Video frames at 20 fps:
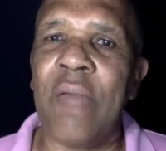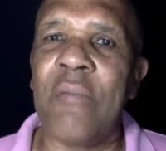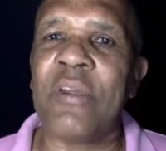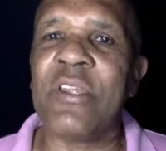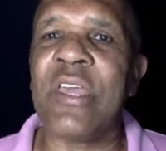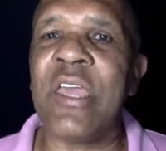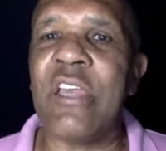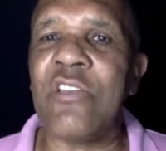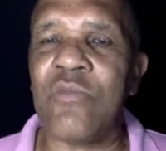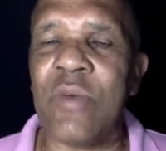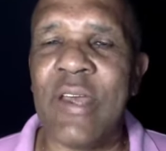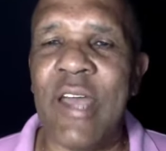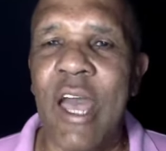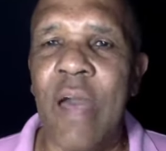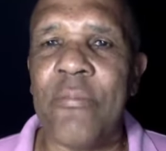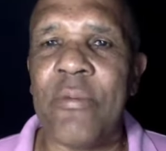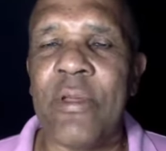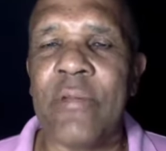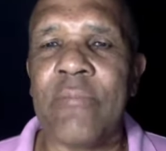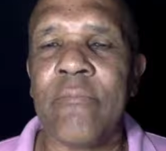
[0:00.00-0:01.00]
But here's what
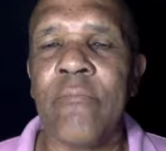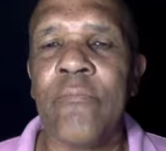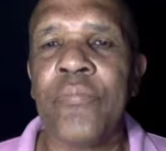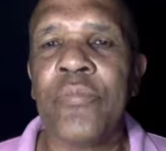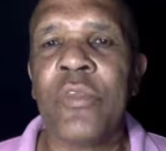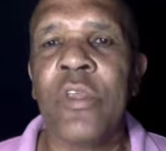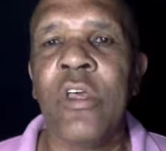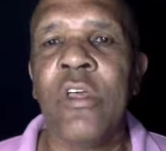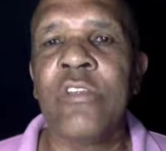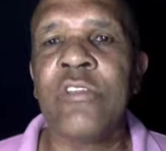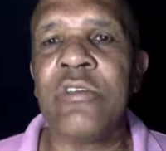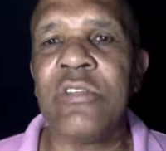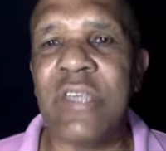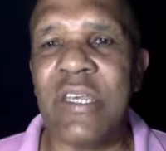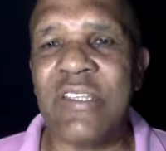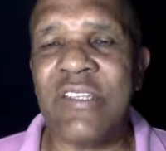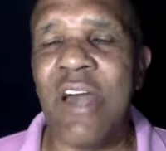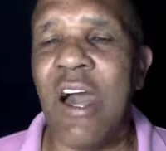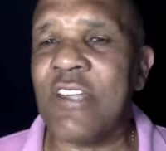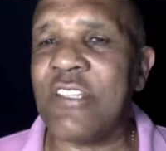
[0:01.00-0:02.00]
happened: to
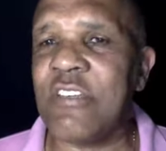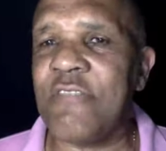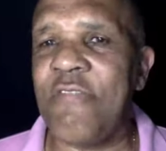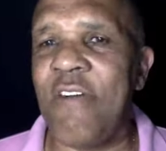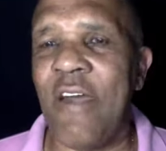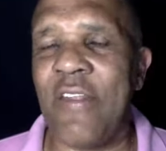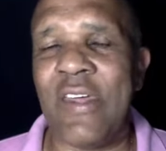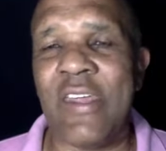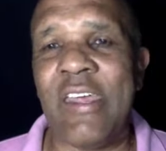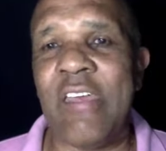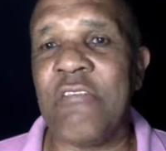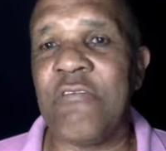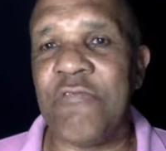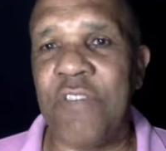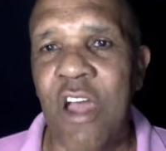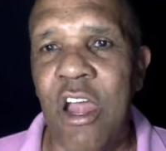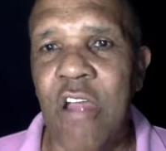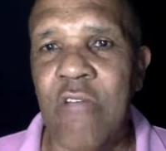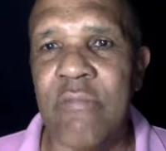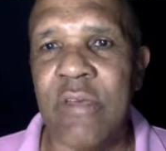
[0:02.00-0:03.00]
detoxify the
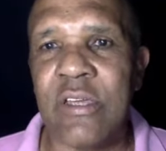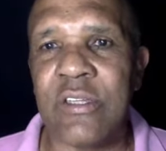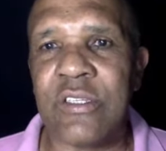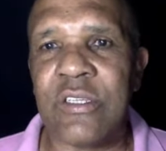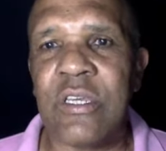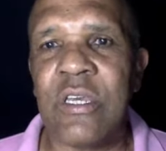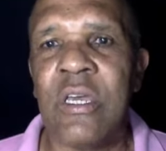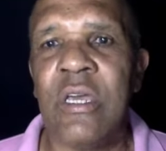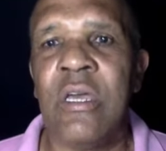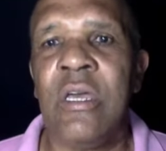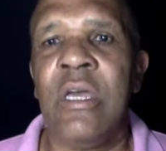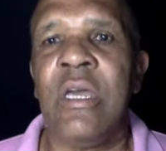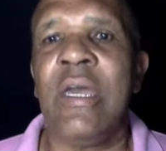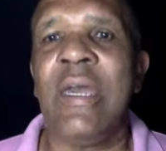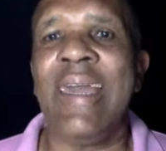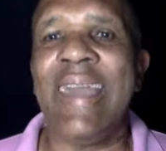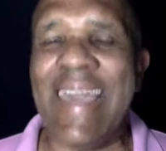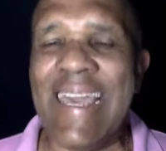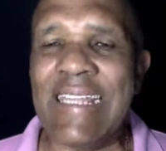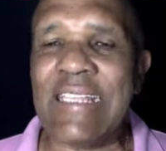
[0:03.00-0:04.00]
environment,
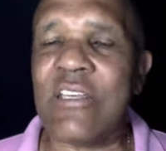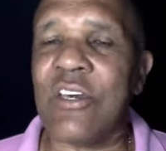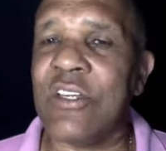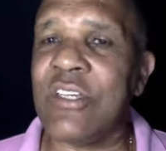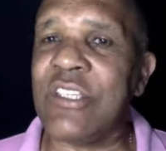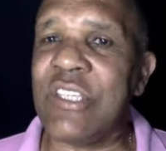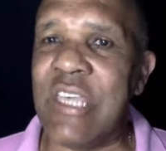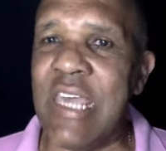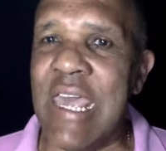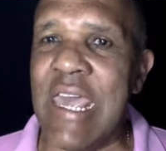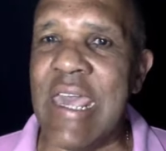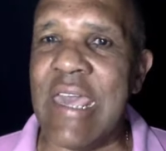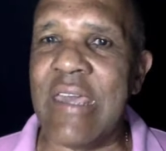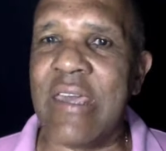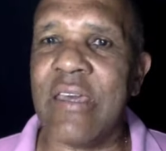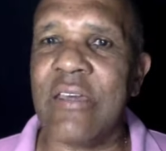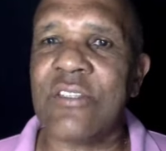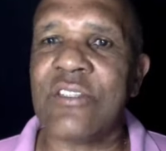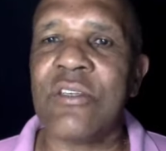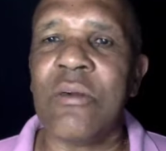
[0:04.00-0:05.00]
it's going to
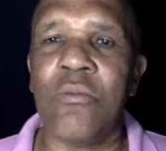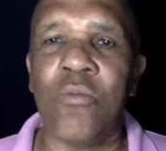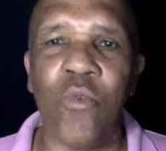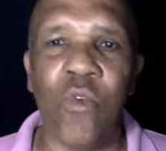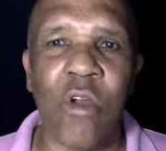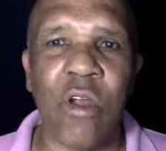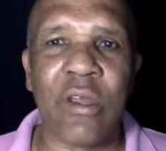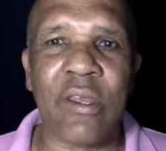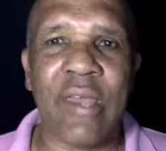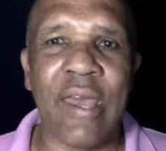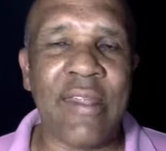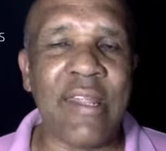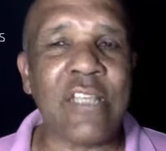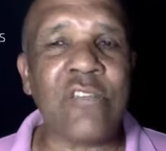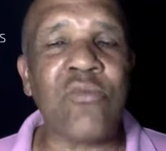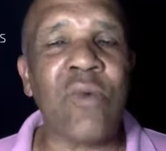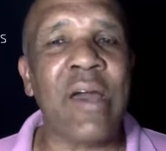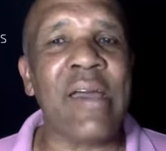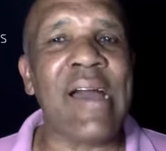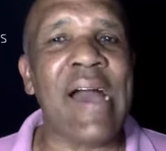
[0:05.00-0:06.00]
take some work. And that's
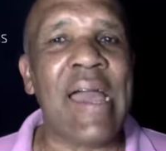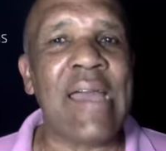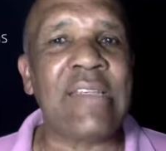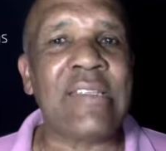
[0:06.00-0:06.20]
why I